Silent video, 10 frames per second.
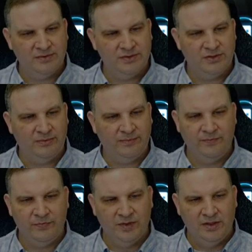So
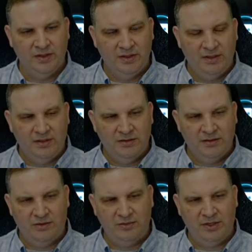
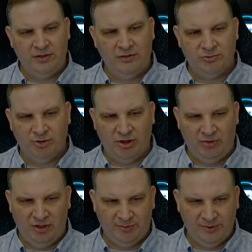you don't need a huge Mon
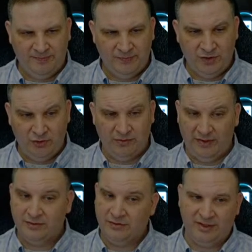Mothma. You do
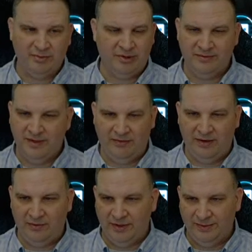eventually, but not
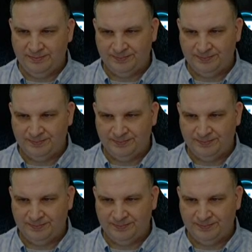right away.